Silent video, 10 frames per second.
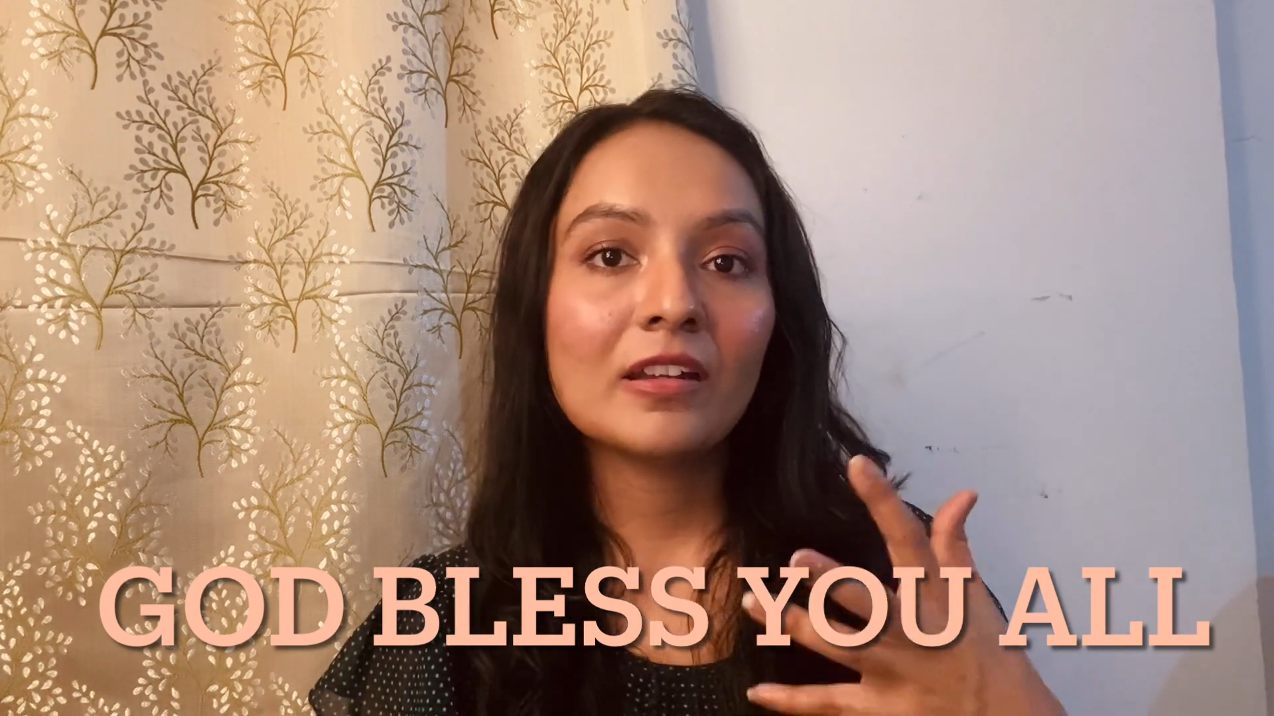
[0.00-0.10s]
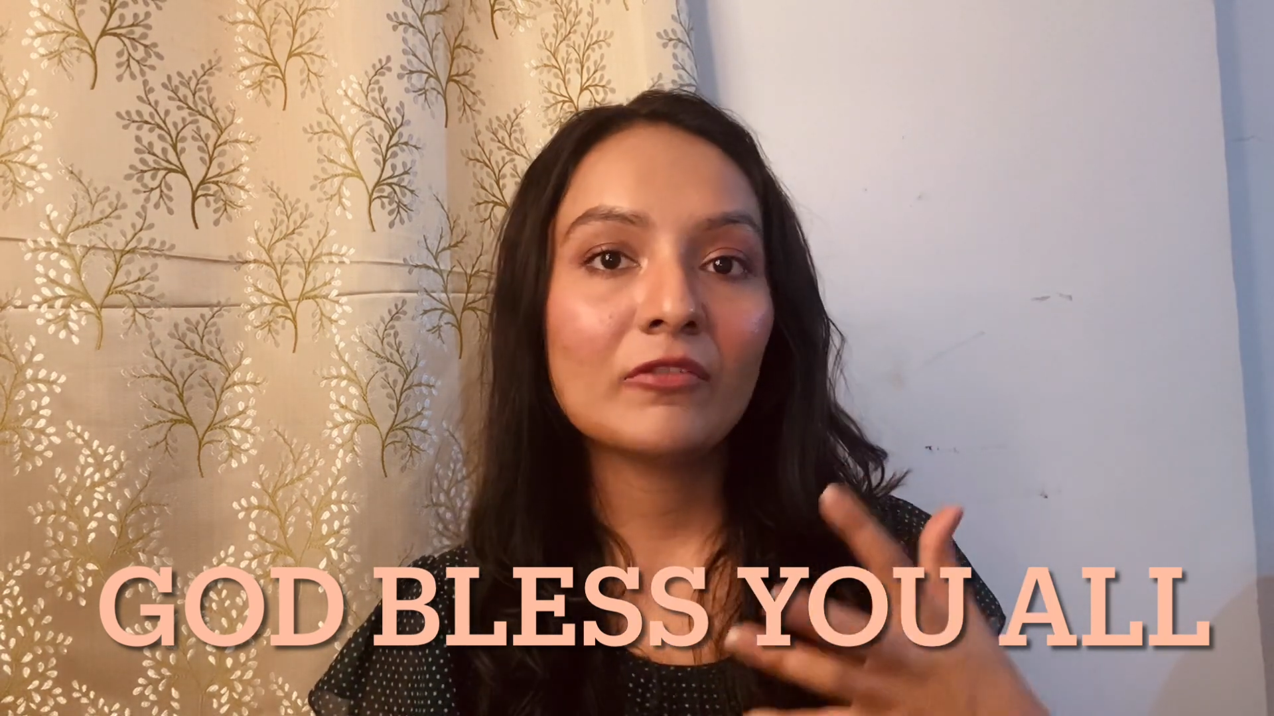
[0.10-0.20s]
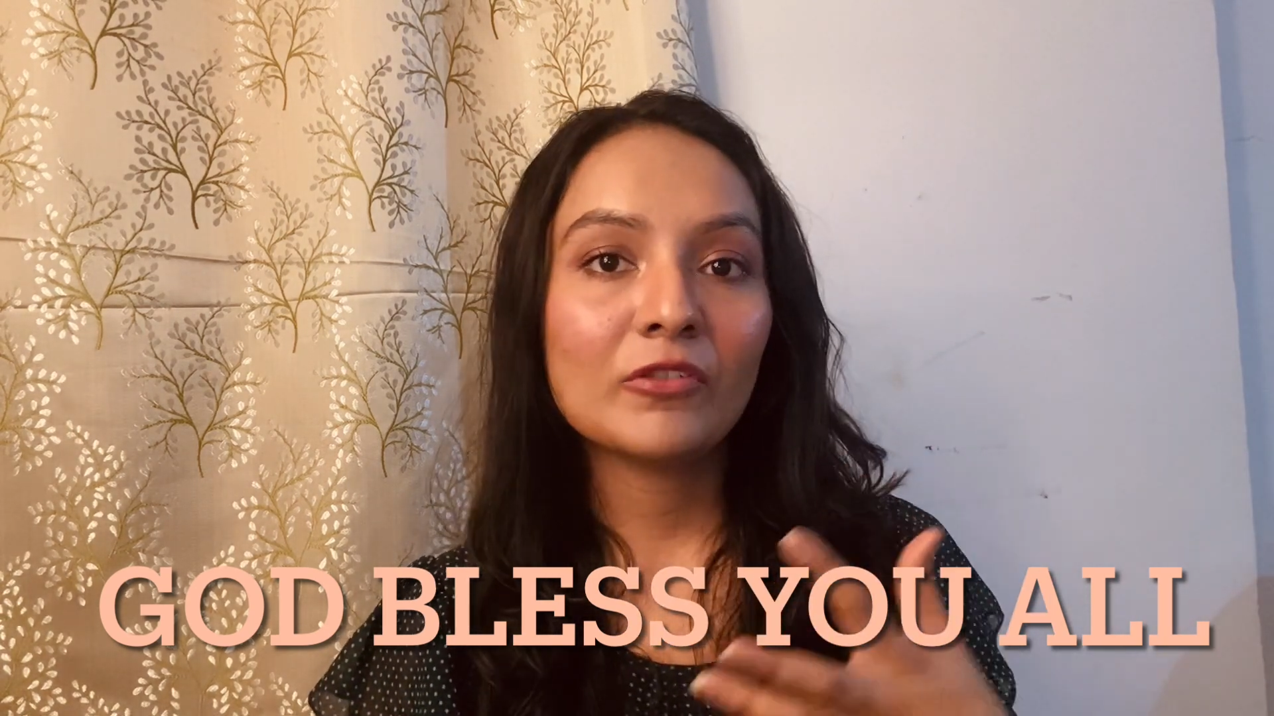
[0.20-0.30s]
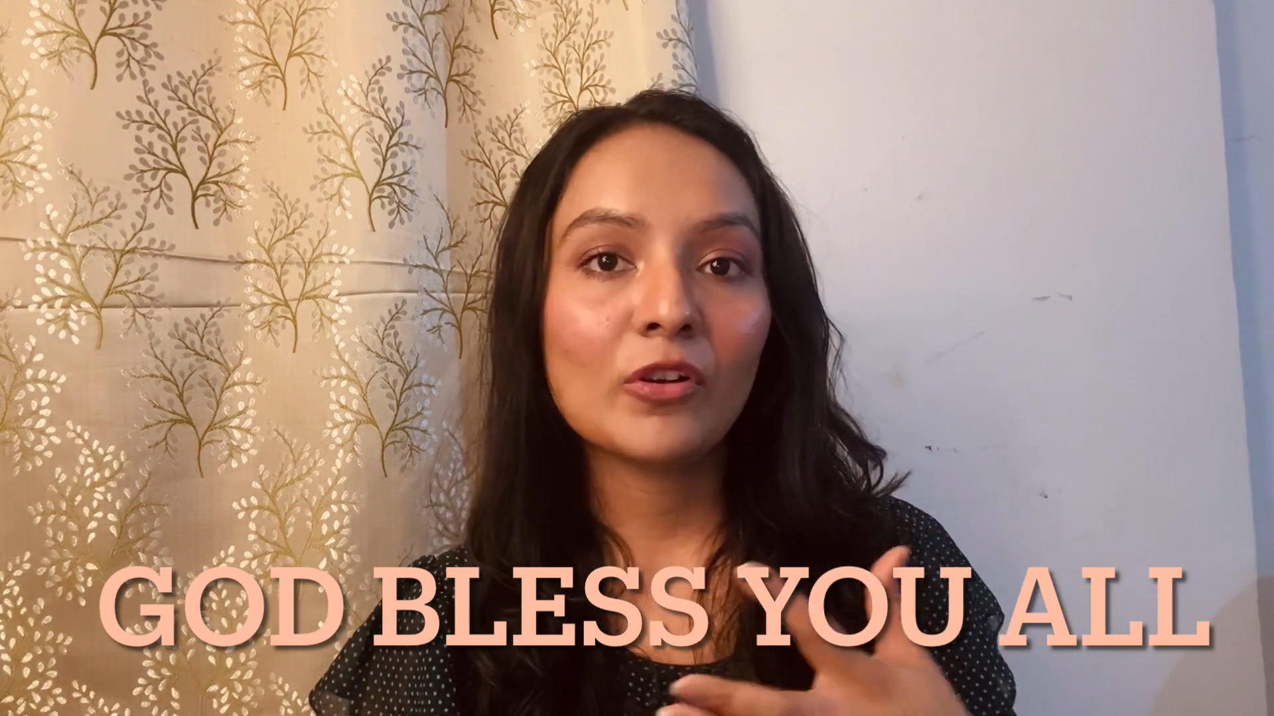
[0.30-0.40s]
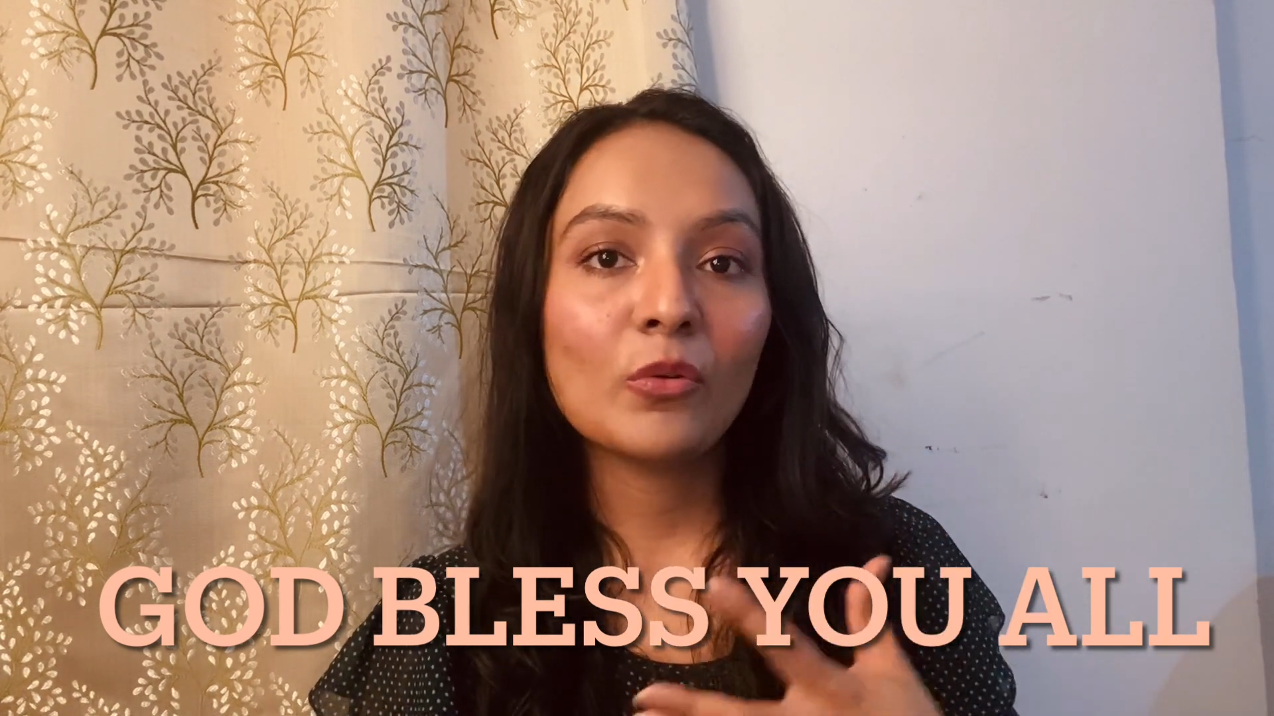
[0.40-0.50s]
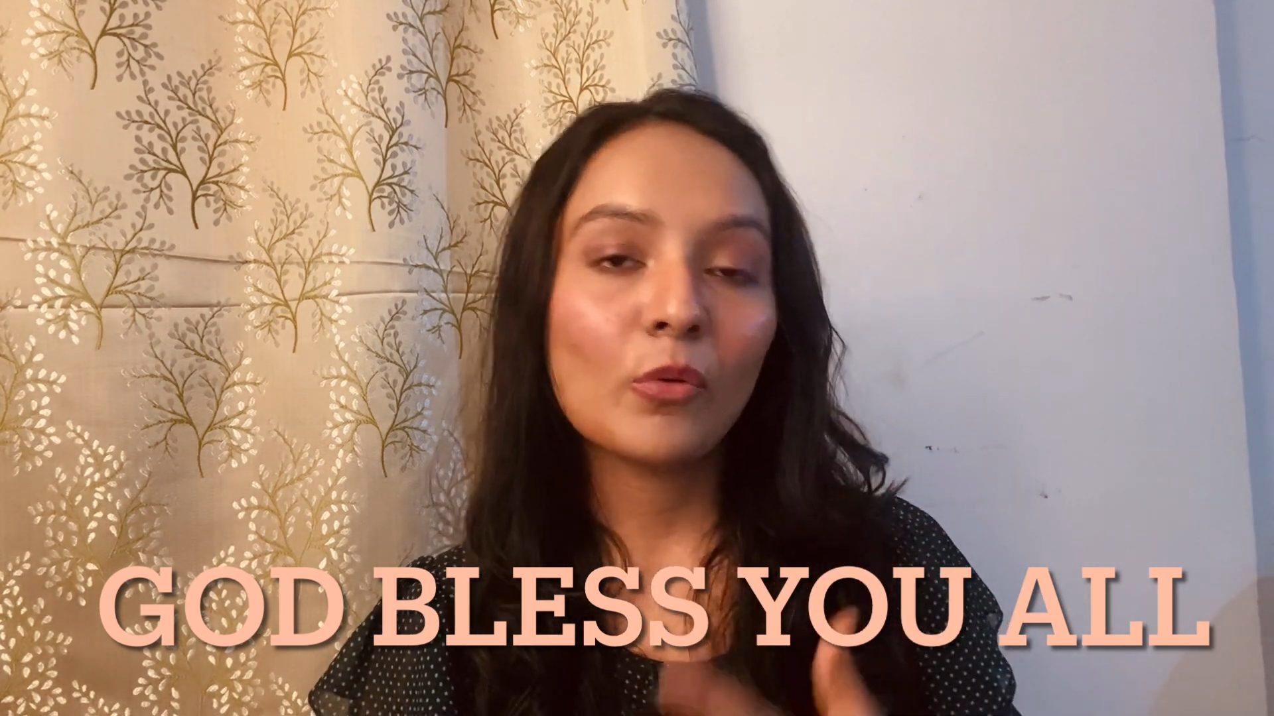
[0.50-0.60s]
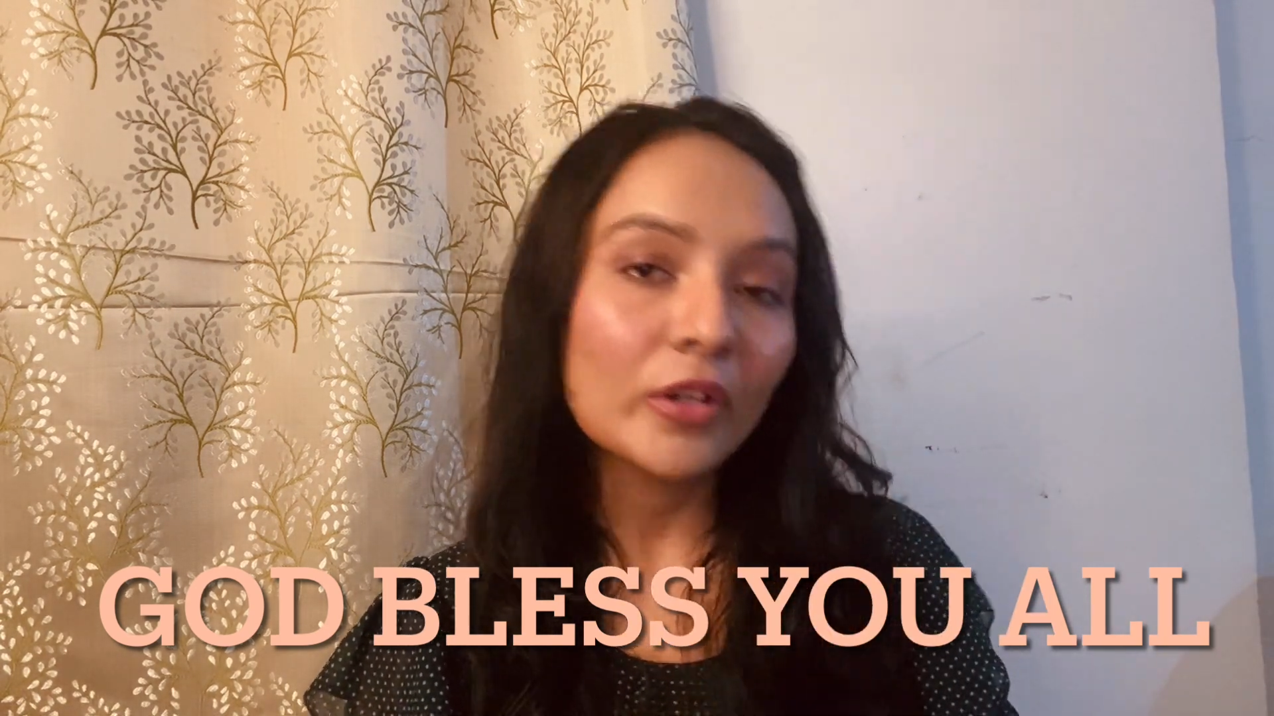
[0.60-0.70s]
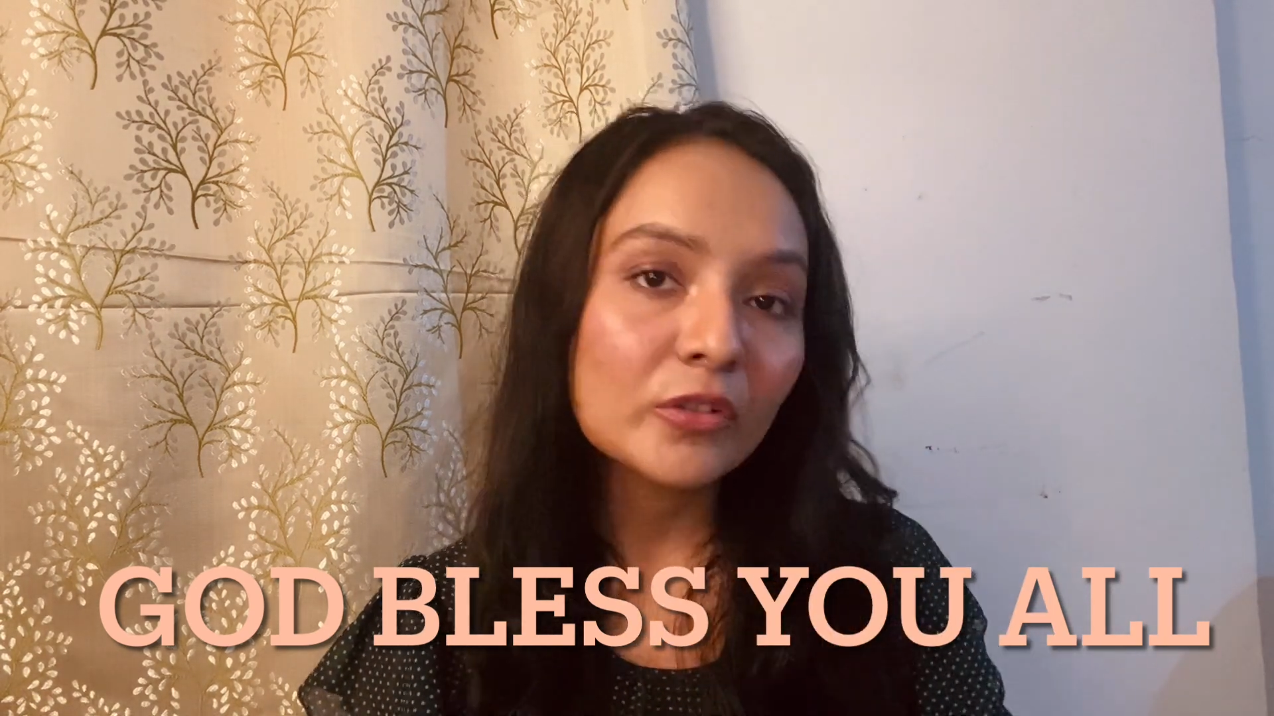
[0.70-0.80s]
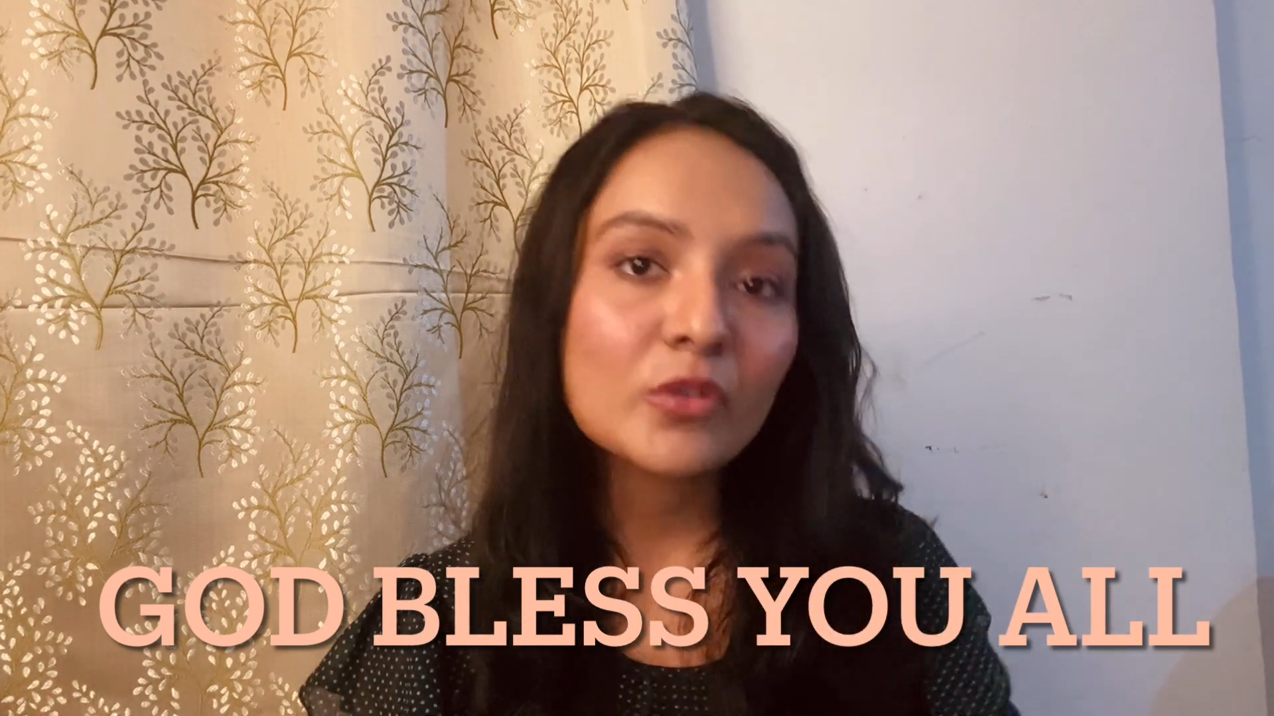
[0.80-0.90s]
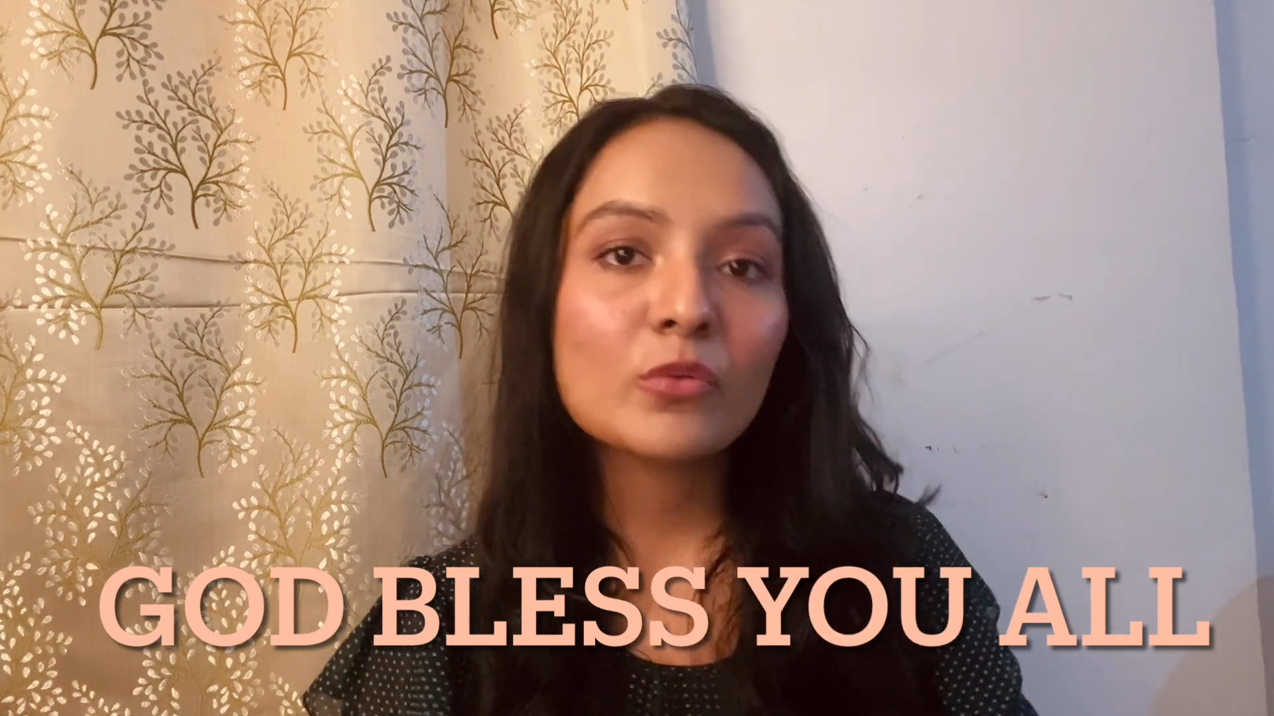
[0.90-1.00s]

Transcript: and if you're going